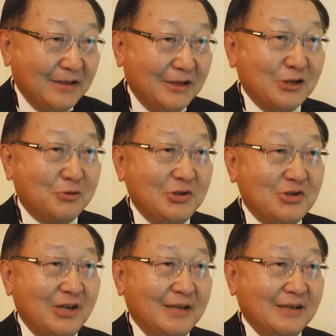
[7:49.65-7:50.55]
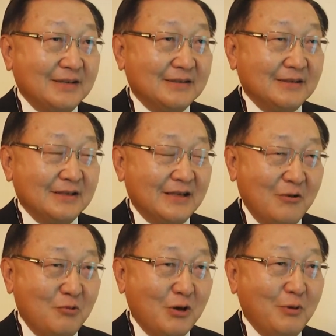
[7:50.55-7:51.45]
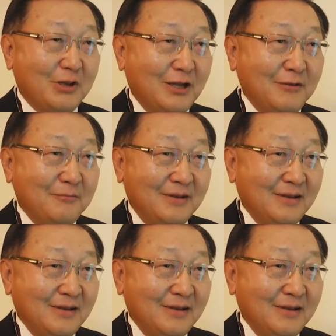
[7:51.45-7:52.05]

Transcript: than Suee I work with him